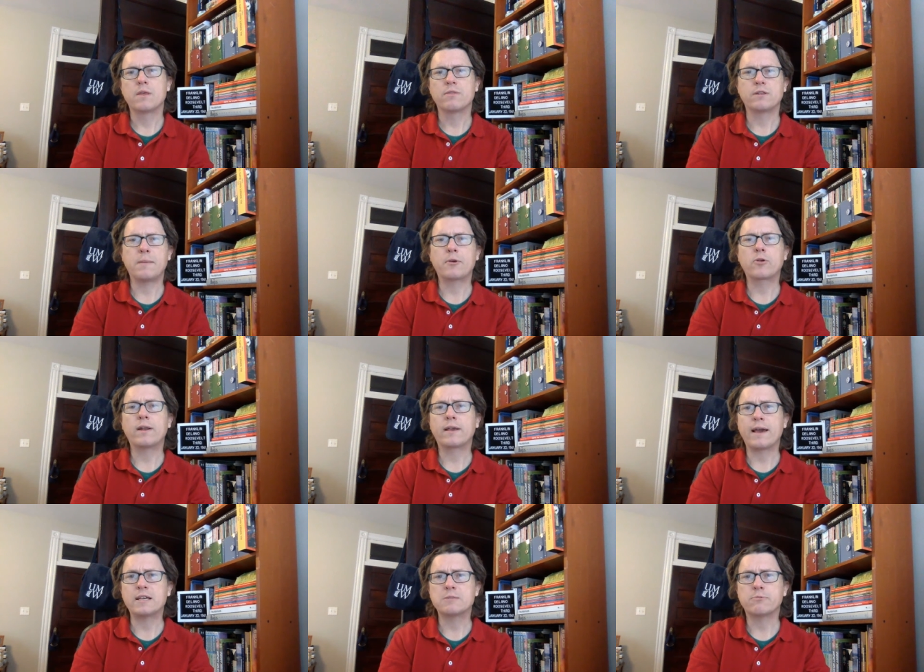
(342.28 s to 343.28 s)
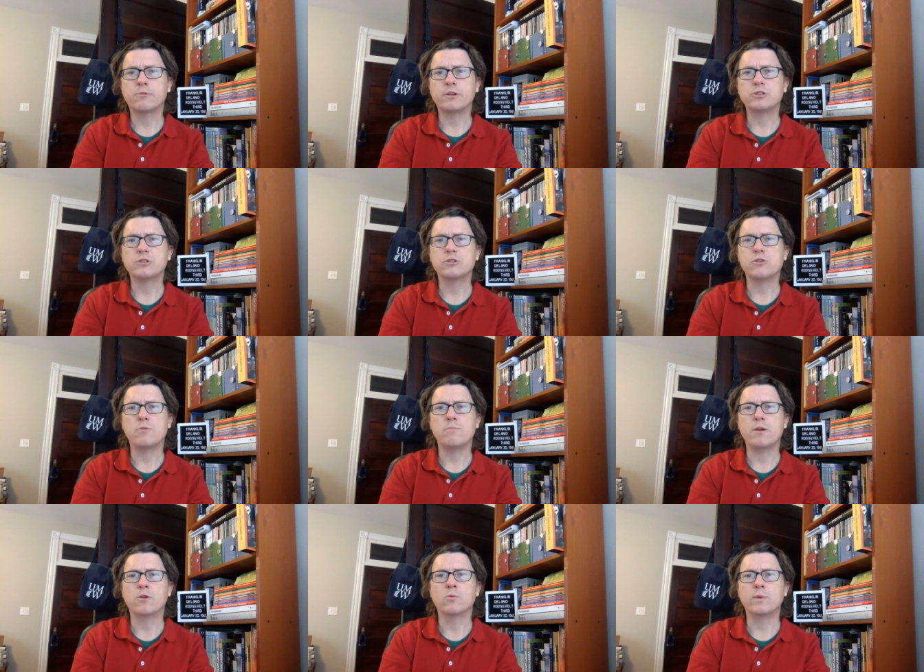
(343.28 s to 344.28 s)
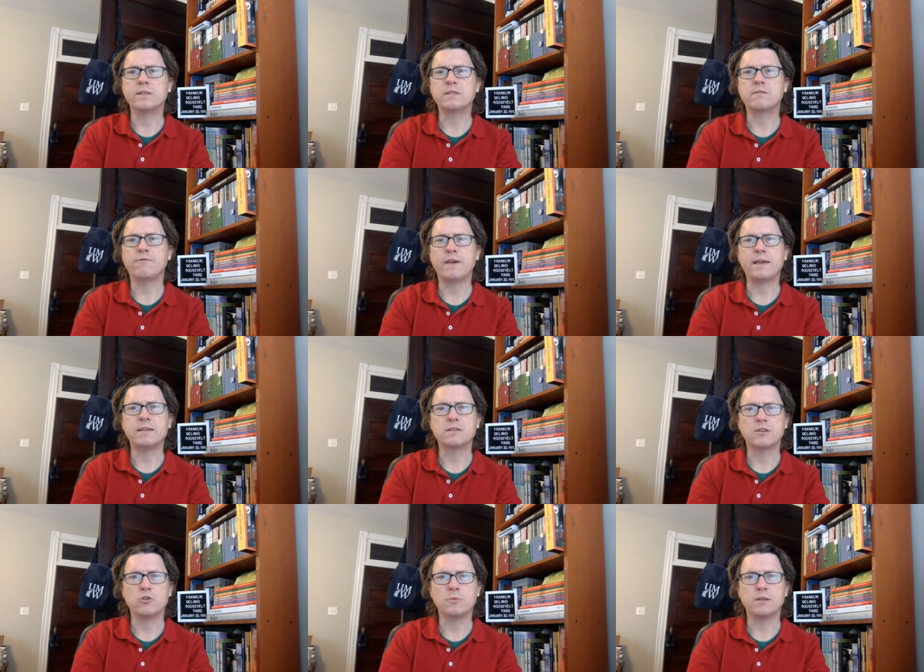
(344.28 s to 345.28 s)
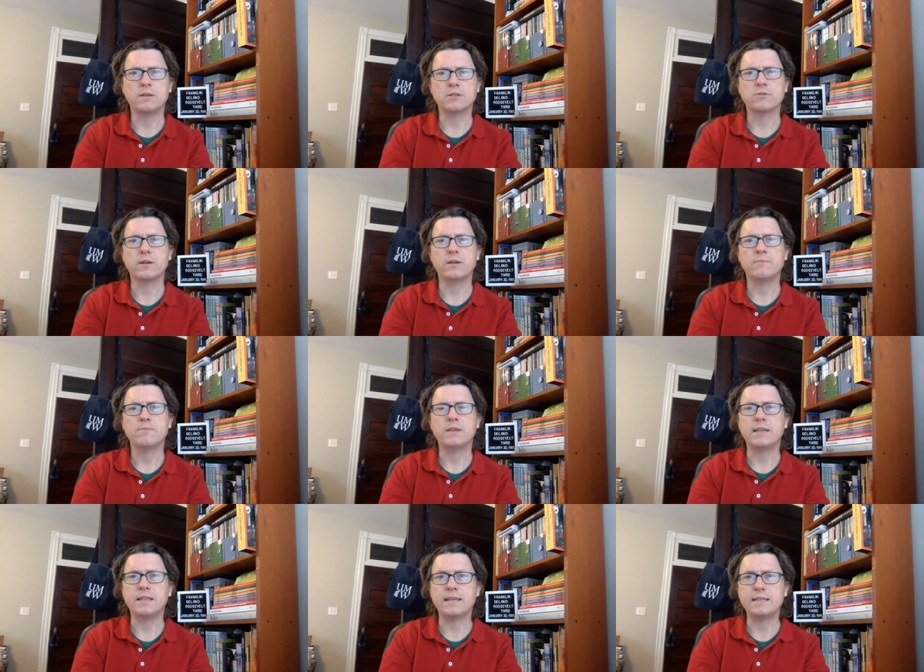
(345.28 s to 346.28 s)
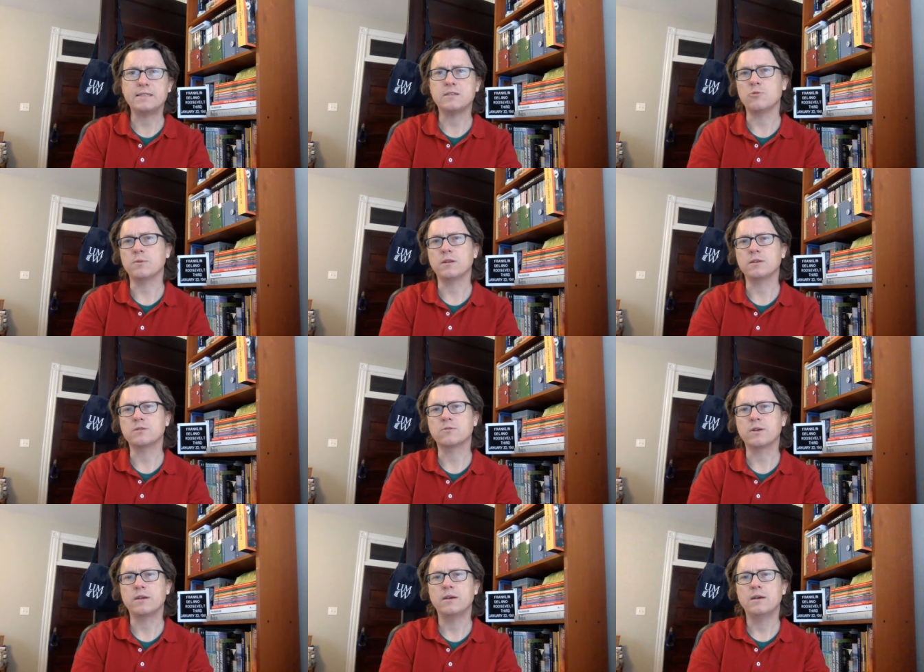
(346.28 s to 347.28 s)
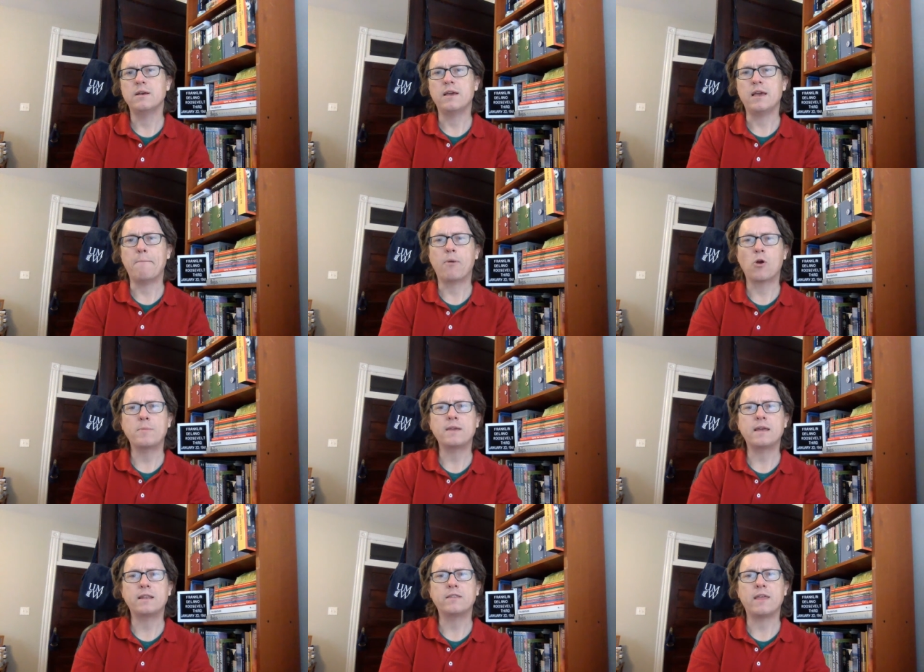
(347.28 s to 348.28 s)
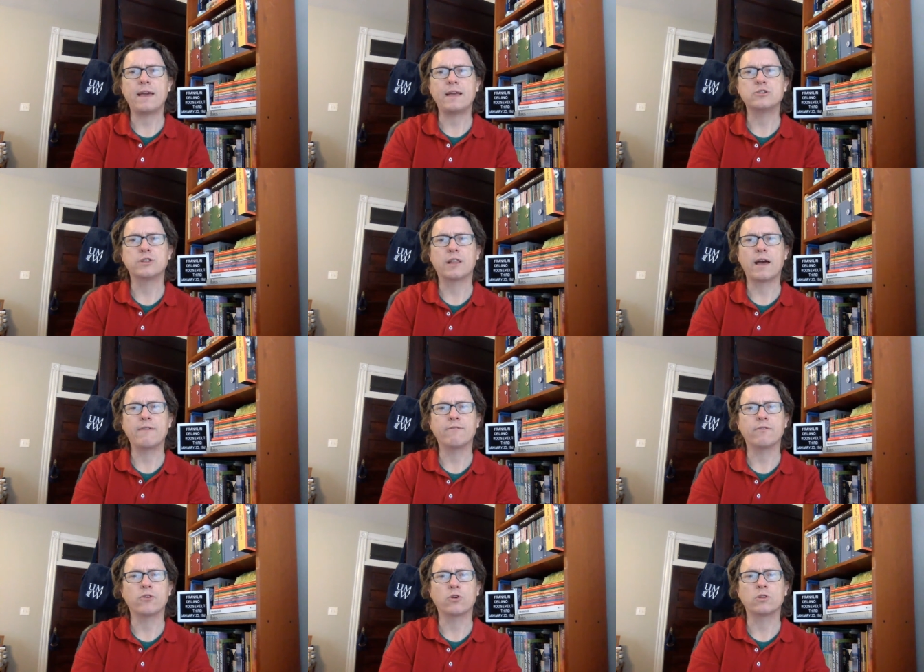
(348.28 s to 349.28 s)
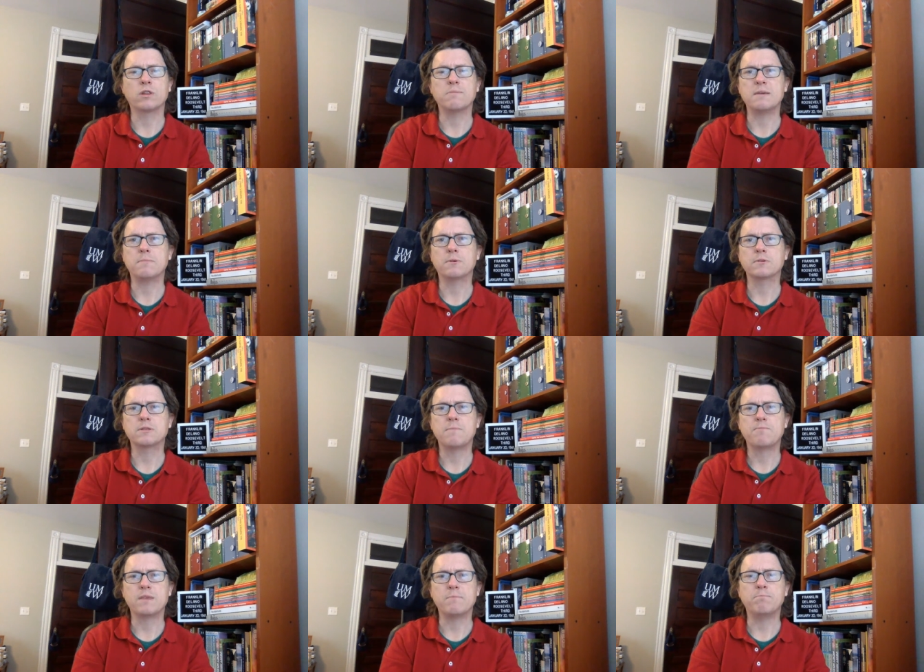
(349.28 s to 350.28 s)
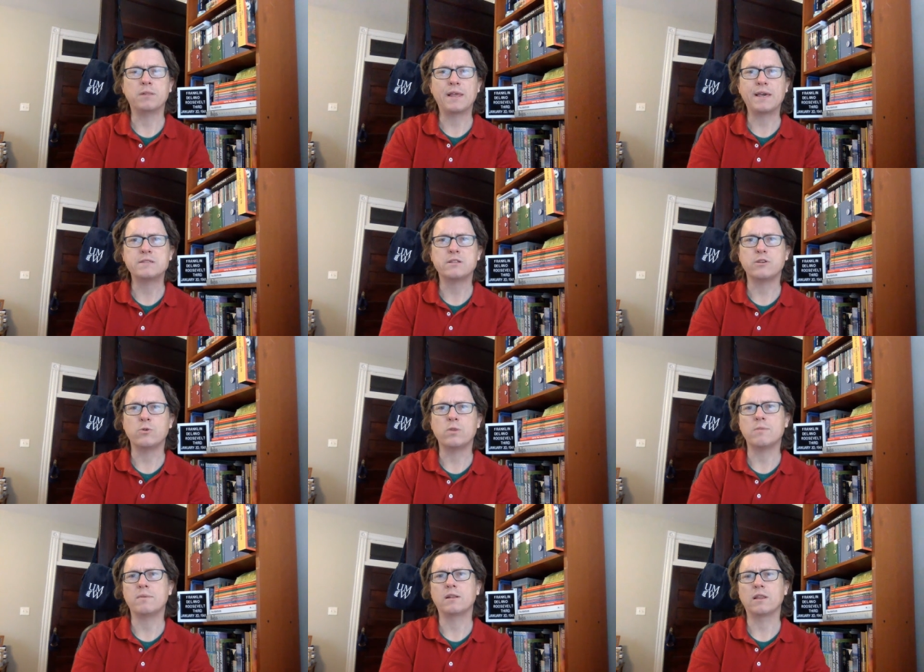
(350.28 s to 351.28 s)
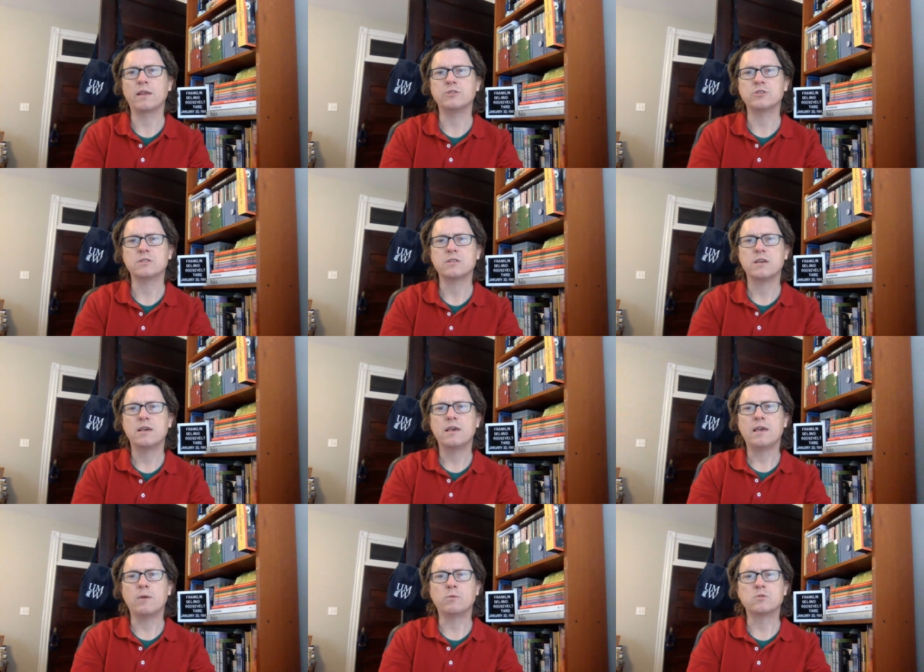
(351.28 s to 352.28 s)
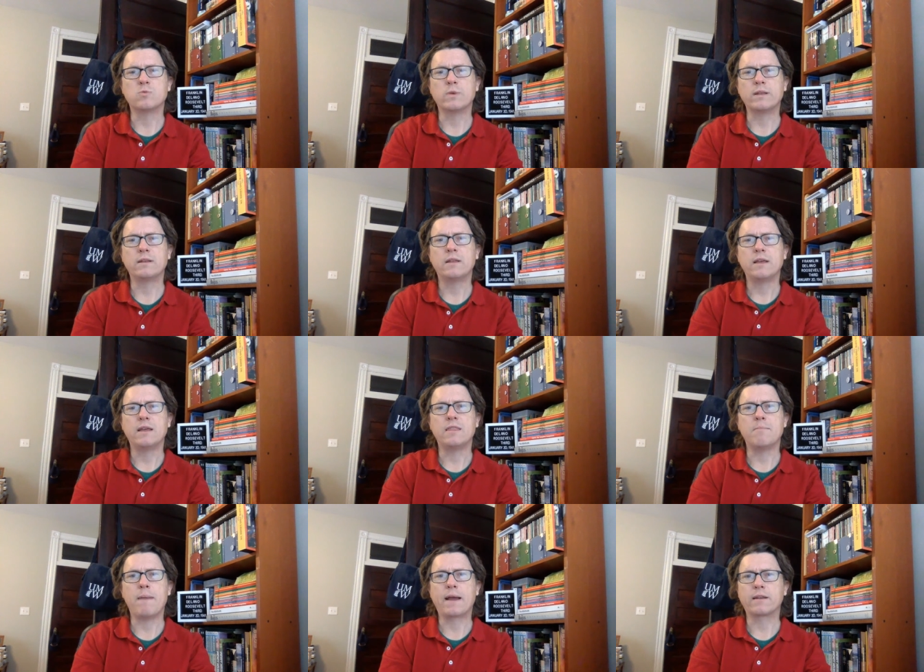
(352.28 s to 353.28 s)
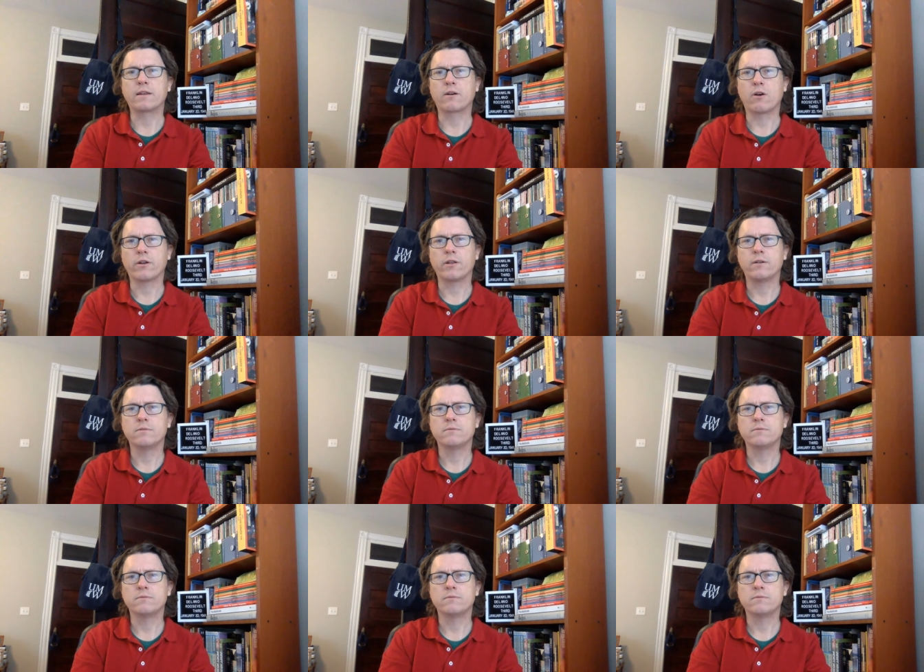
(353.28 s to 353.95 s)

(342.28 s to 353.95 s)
The democratic aspiration is no mere recent phase in human history. It is human history. It permeated the ancient life of early peoples. It blazed anew in the Middle Ages. It was written in the Magna Carta.